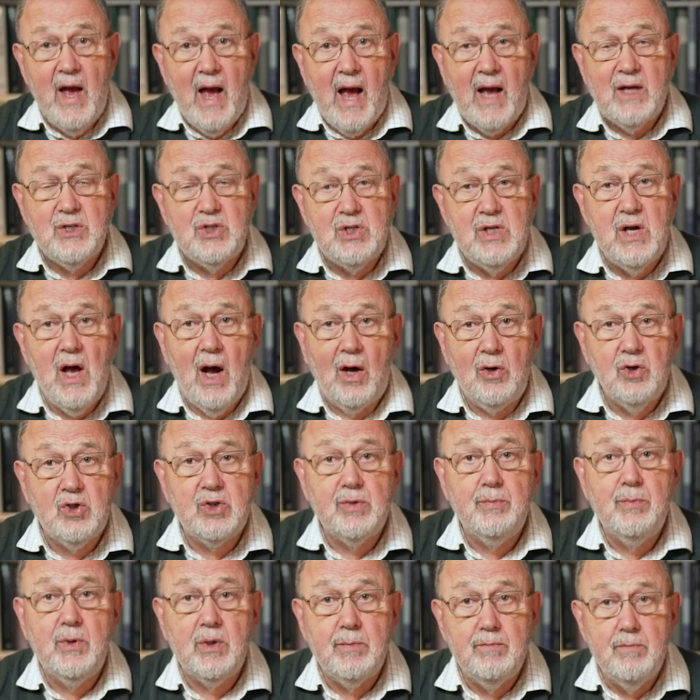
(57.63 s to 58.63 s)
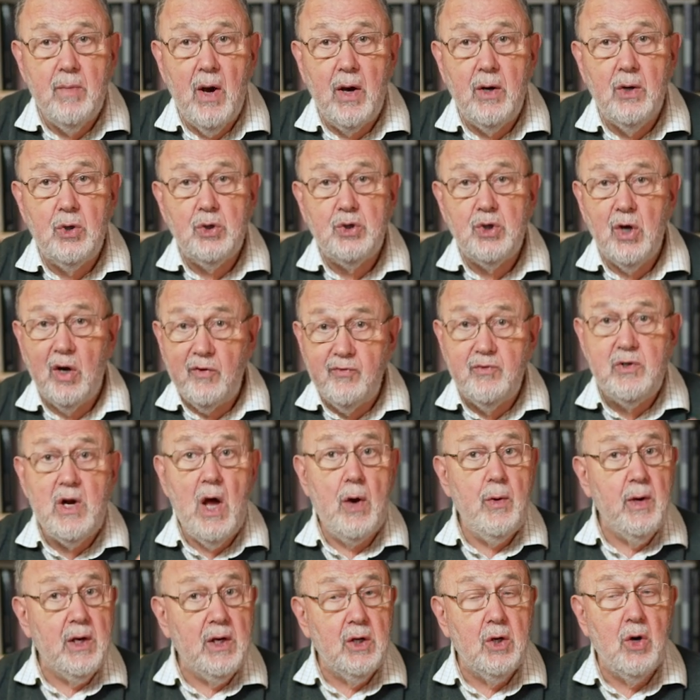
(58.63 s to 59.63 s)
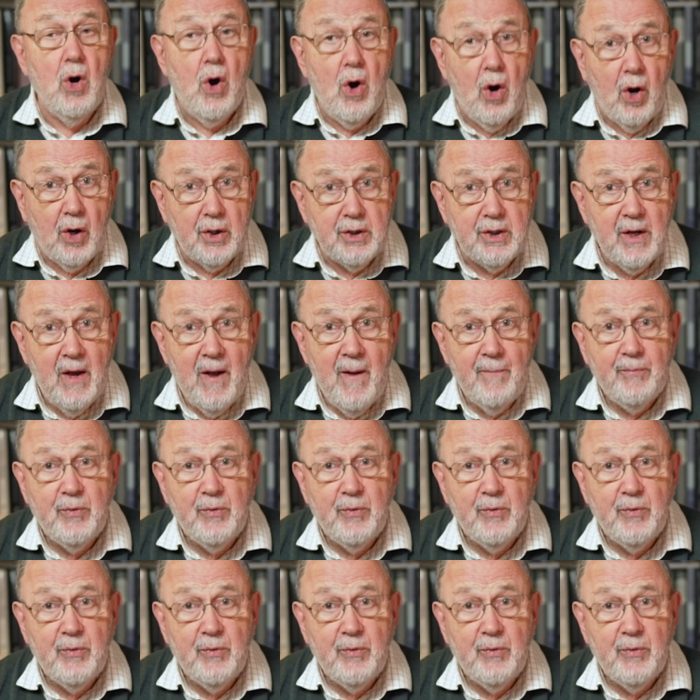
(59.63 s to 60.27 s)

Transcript: as the ultimate mode of knowing God